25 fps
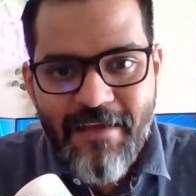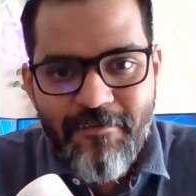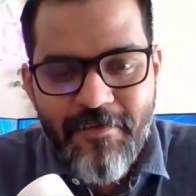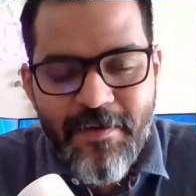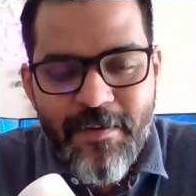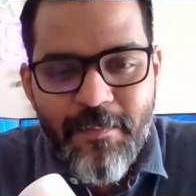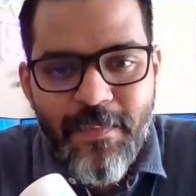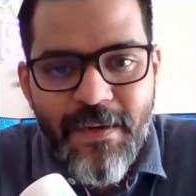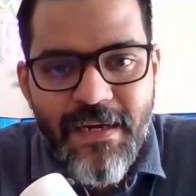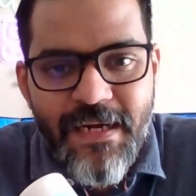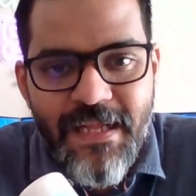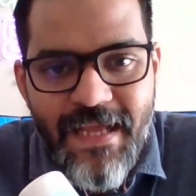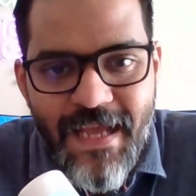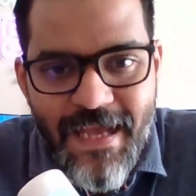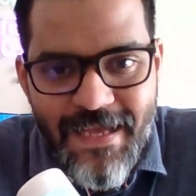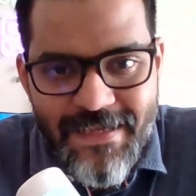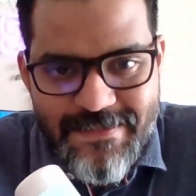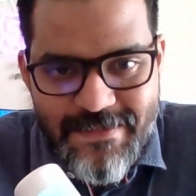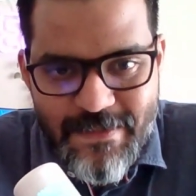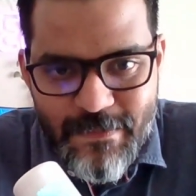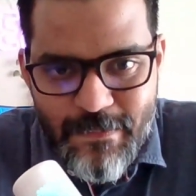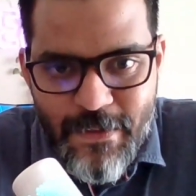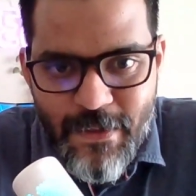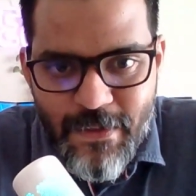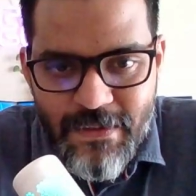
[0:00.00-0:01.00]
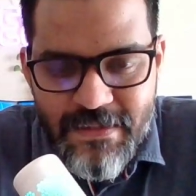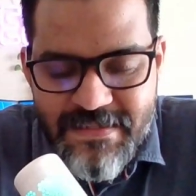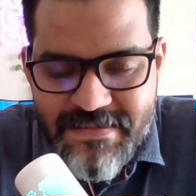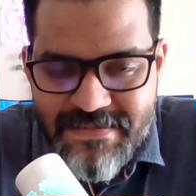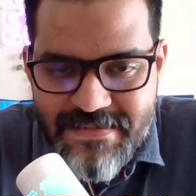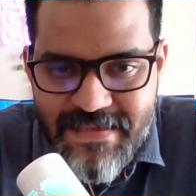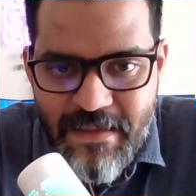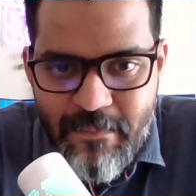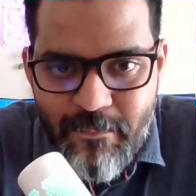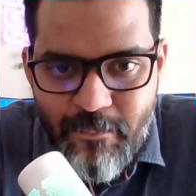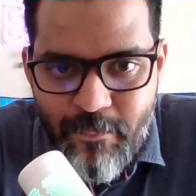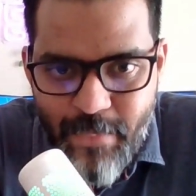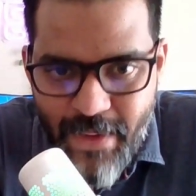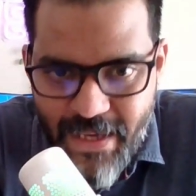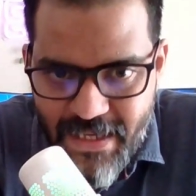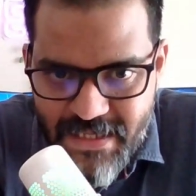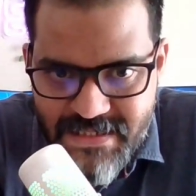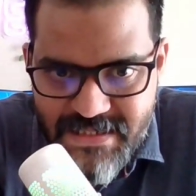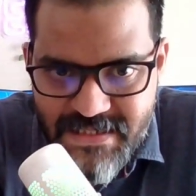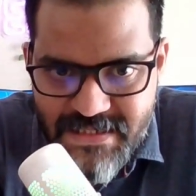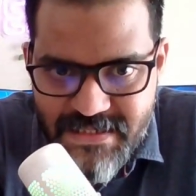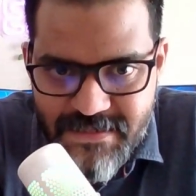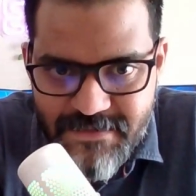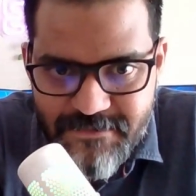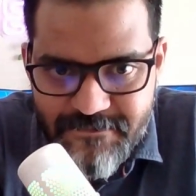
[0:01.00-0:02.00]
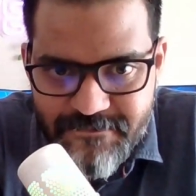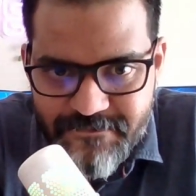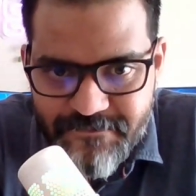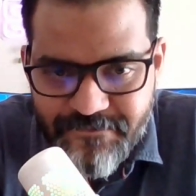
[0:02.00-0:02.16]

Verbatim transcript: everybody has to be on the same page